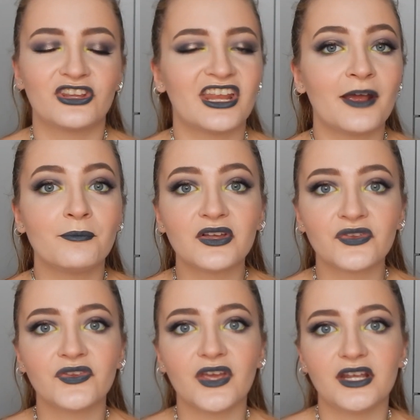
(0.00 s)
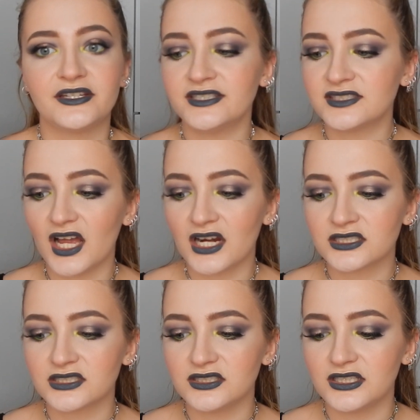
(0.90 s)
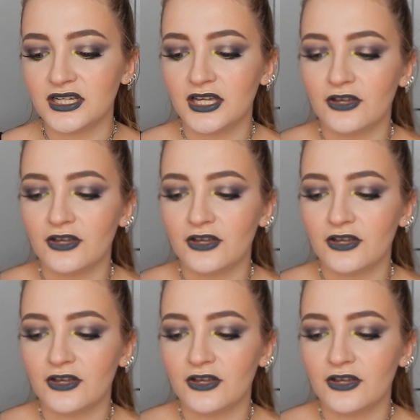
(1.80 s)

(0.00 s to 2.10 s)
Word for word: And I must say, this actually